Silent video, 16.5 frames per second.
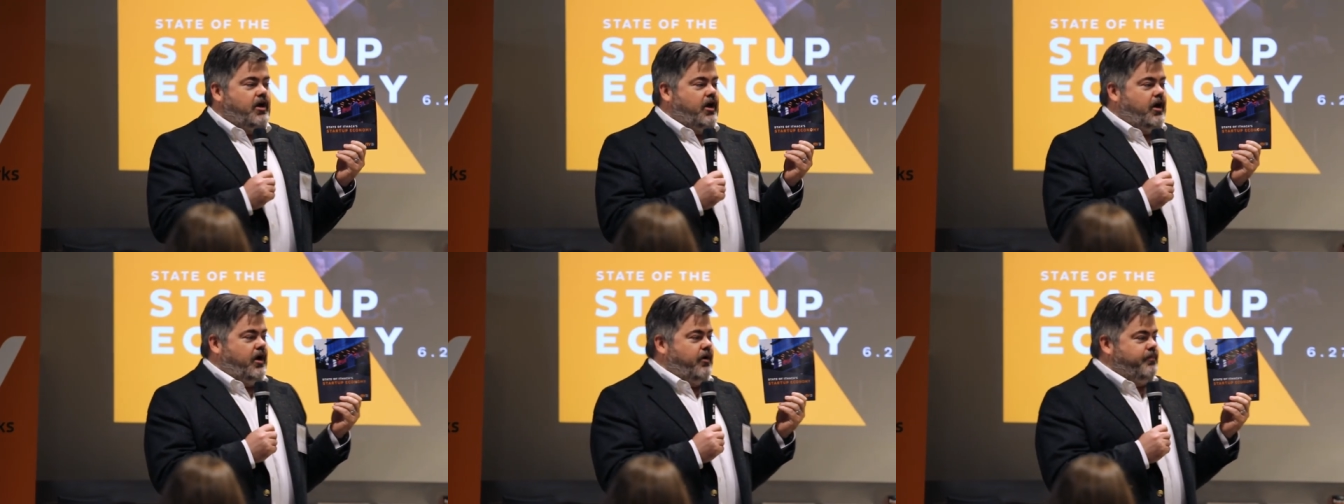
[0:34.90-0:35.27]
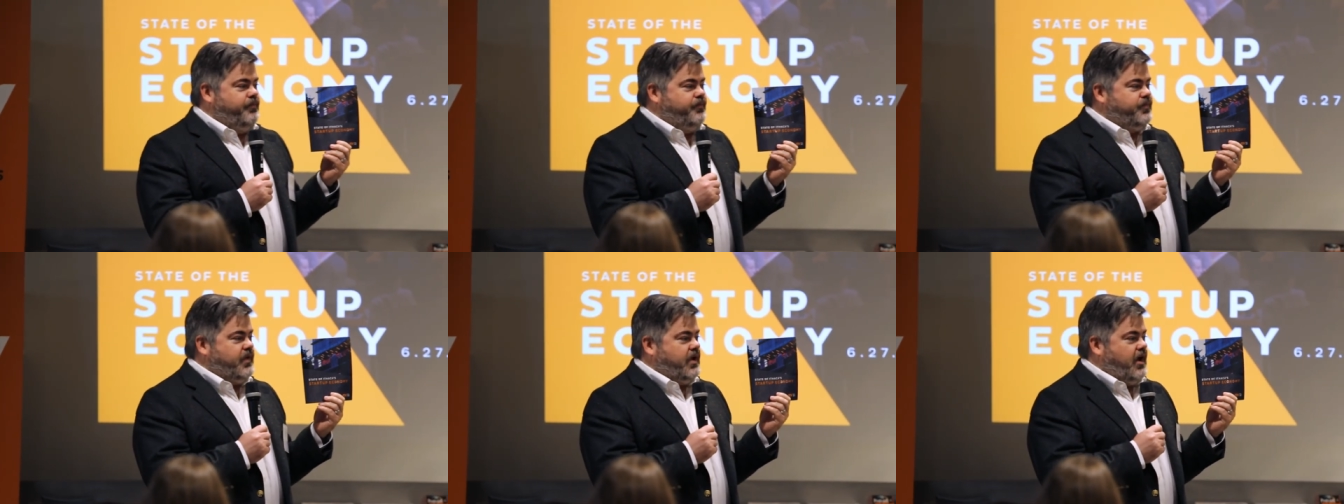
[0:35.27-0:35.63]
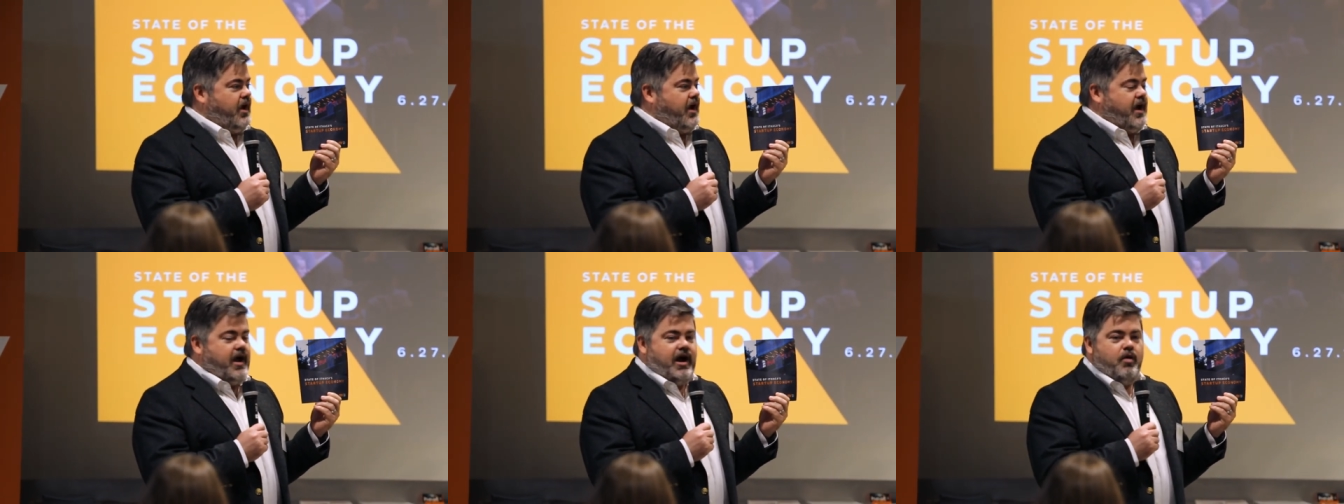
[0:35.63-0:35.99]
Um,
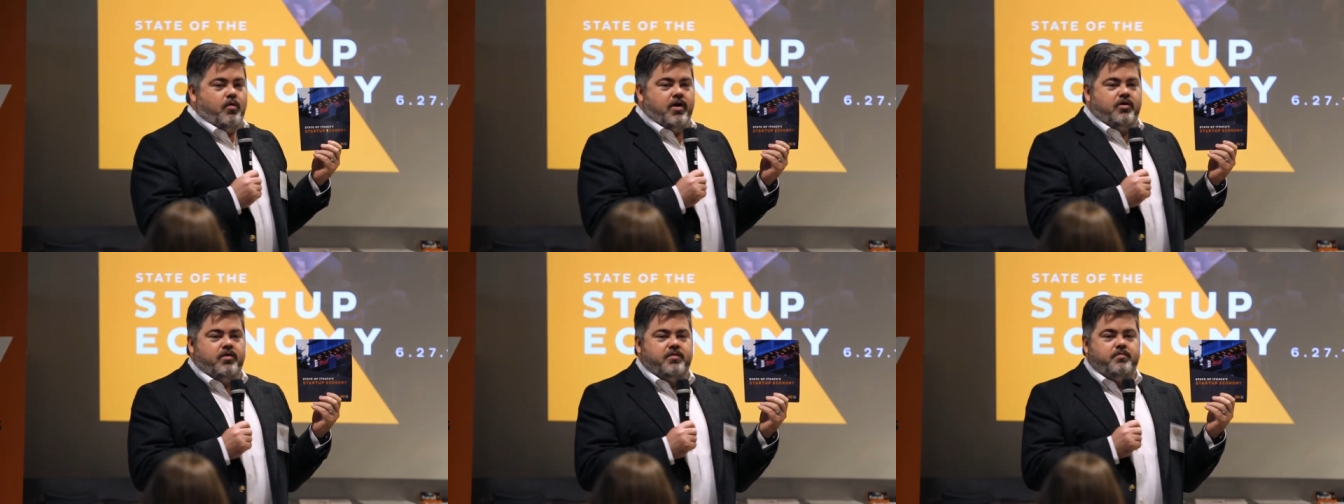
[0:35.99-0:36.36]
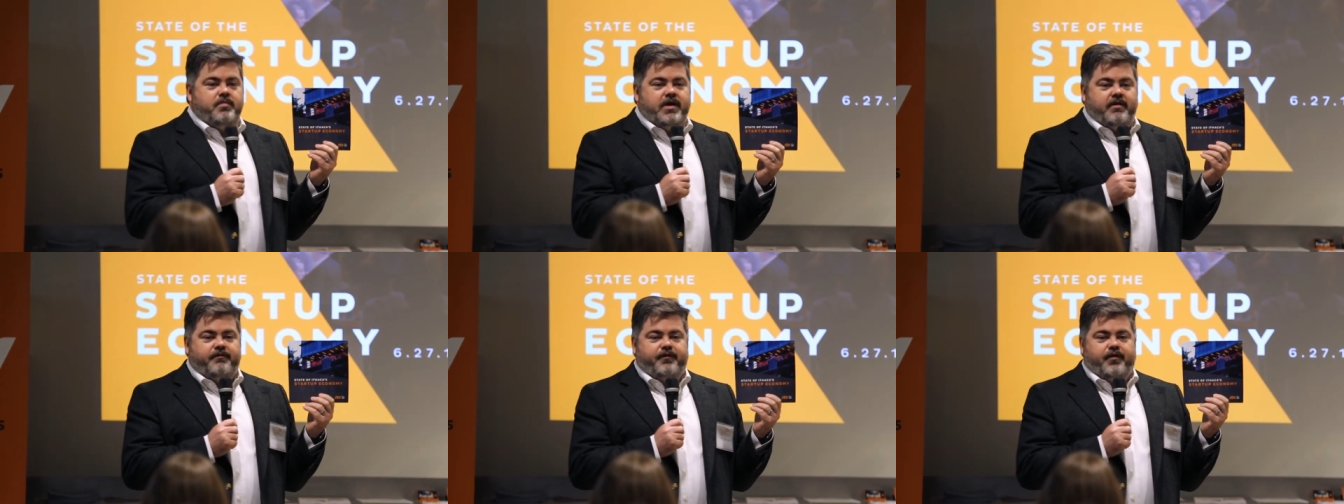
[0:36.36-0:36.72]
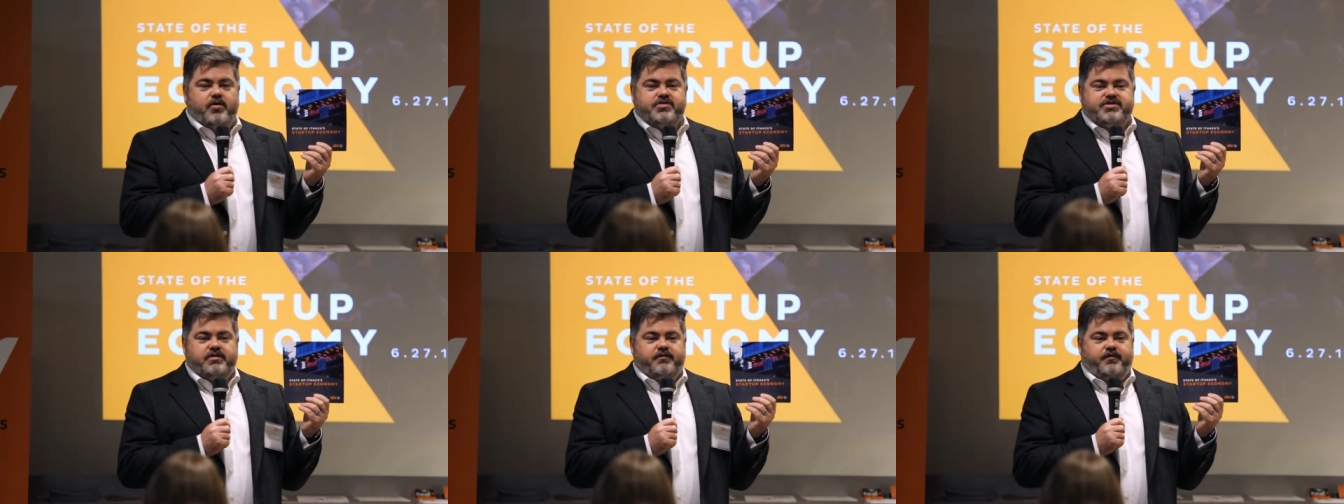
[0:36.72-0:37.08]
I, I want to admit,
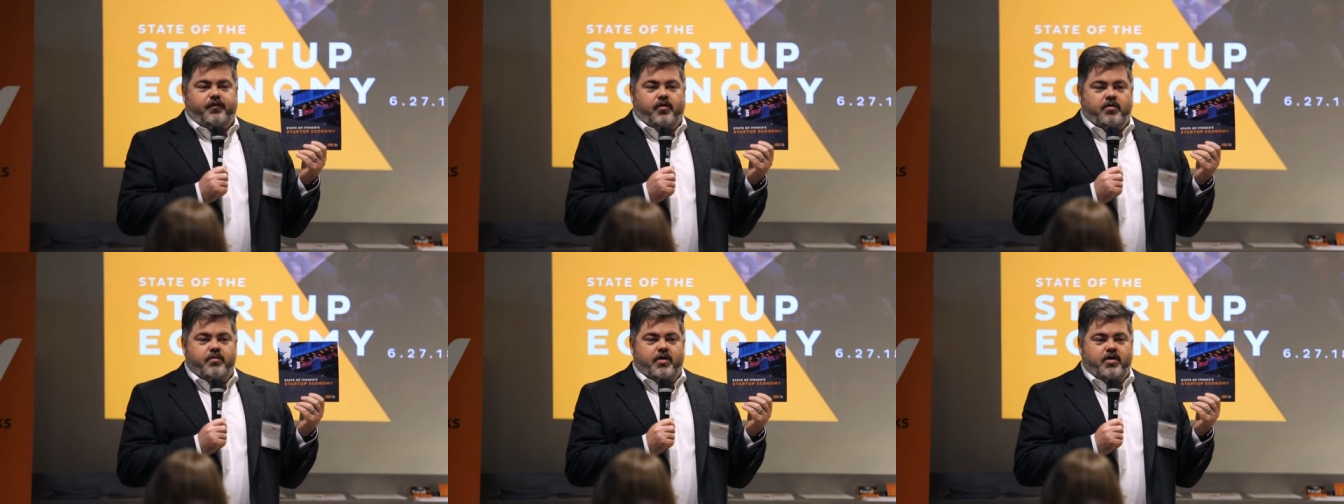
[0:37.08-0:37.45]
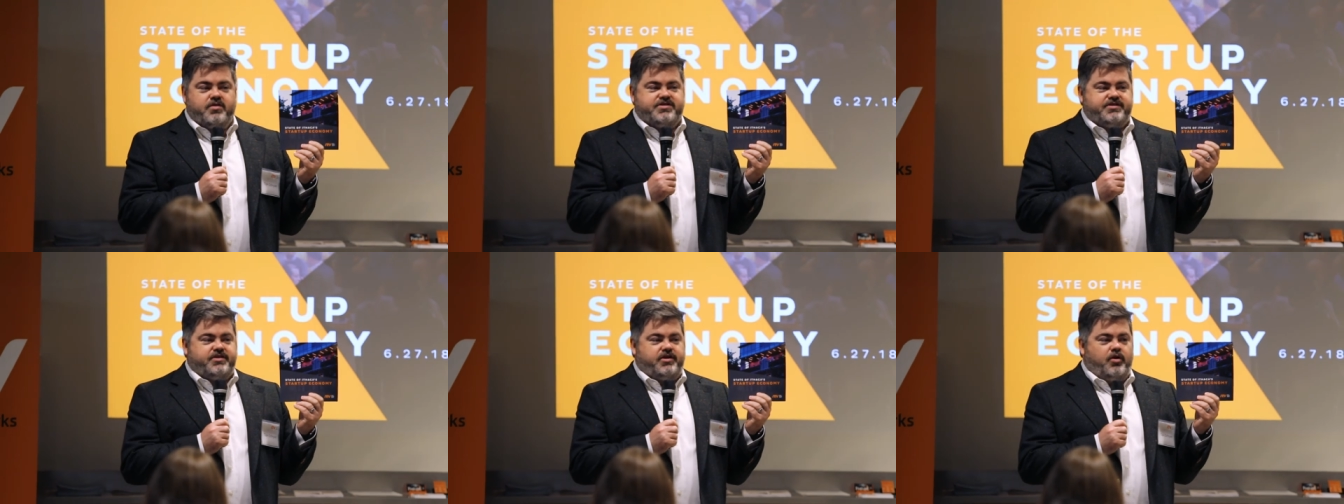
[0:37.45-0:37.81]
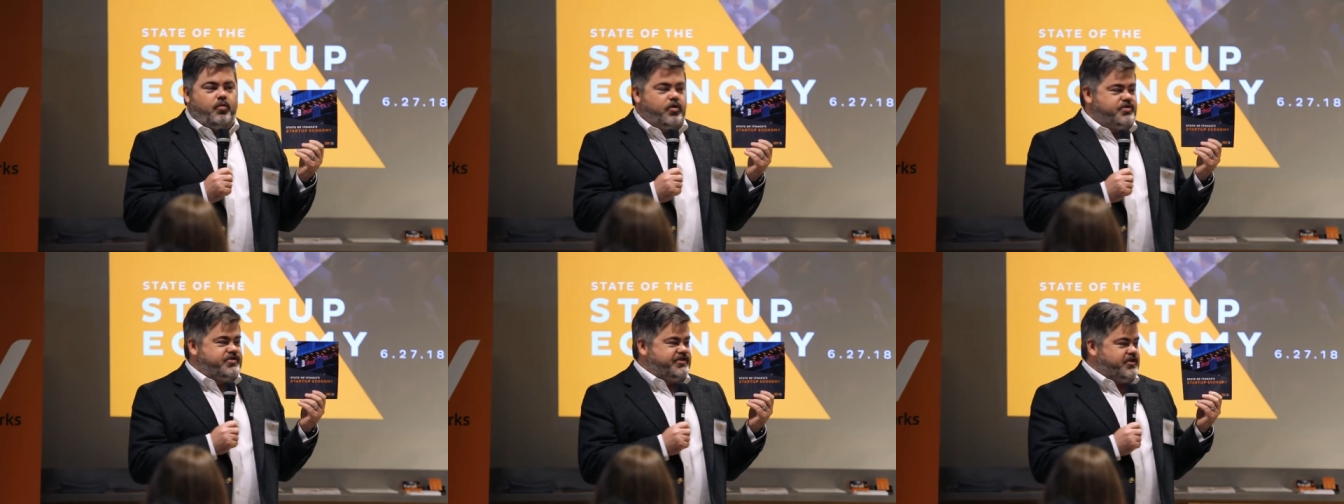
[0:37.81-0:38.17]
first and foremost, you know,
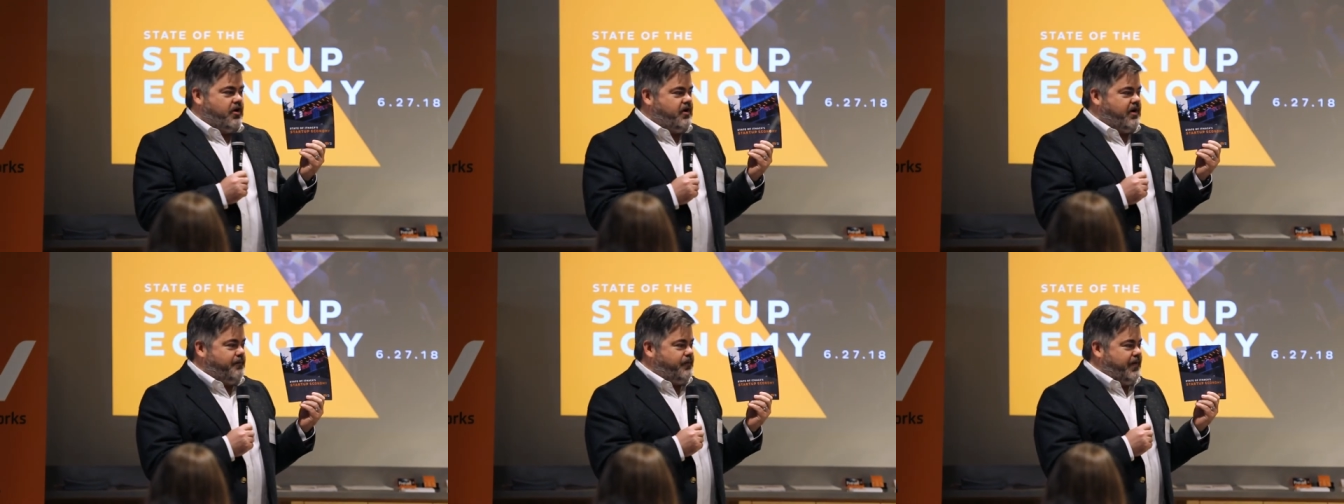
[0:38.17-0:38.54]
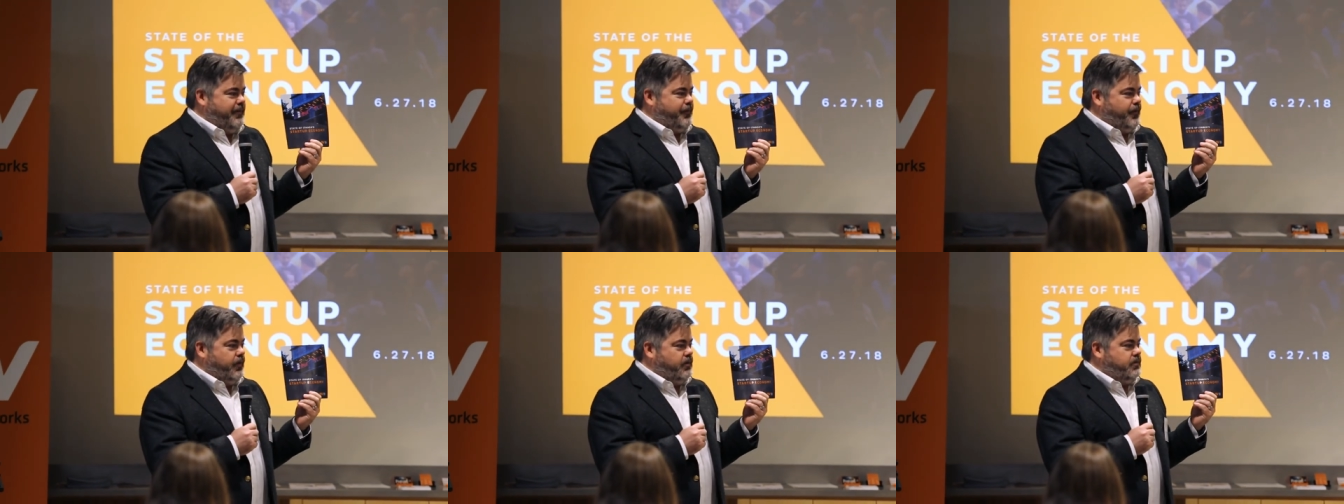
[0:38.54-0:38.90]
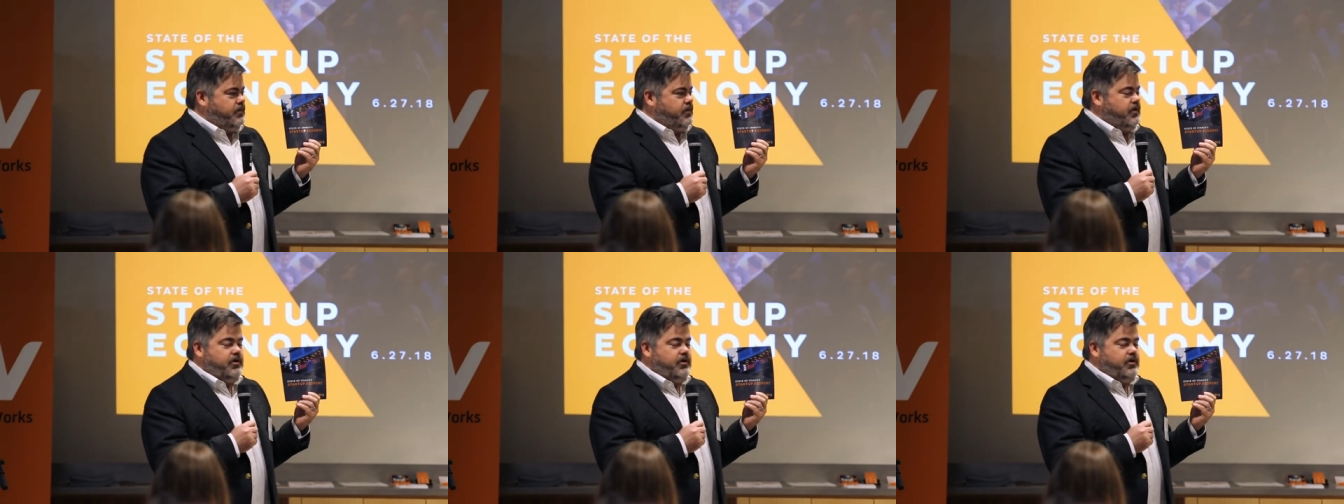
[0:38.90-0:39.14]
we're startup people.